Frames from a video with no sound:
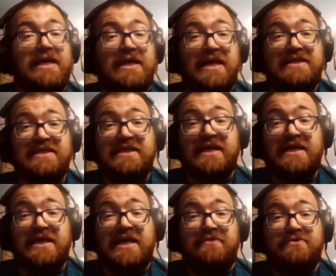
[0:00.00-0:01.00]
in
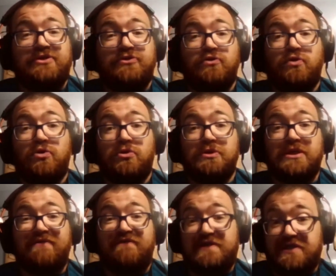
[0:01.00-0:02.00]
1898 to
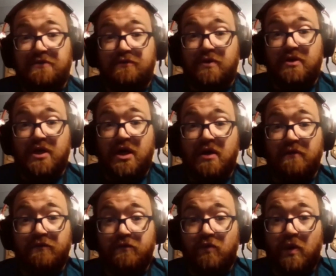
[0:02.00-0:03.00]
hold 53
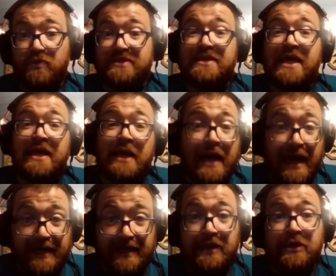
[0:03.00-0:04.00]
of what was then
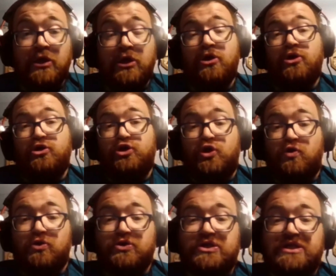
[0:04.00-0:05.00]
90
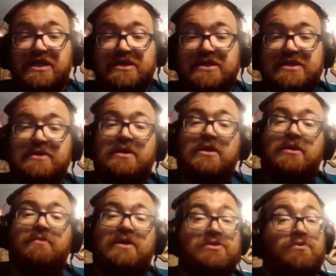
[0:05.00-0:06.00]
total seats,
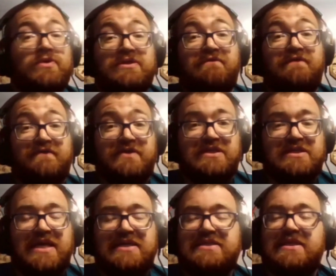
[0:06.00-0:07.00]
because it wasn't 50
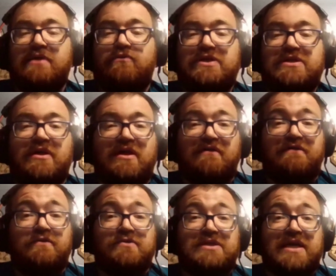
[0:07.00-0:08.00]
states then. We still have
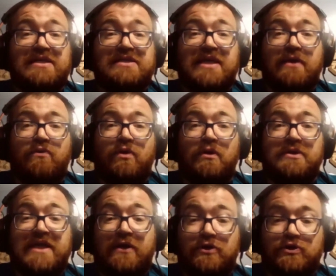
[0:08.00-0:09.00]
a few states that
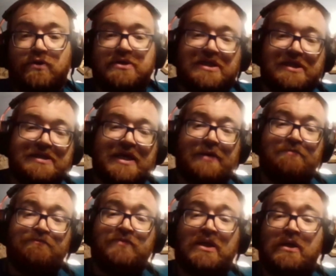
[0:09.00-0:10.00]
were territories at the
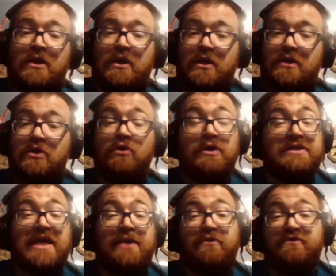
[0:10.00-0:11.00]
time. The
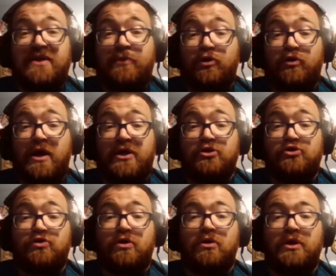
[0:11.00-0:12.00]
only time of Democrat
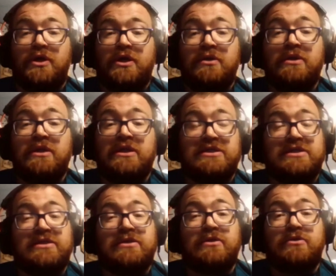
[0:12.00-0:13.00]
control in
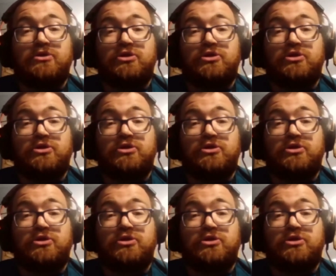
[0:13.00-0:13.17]
this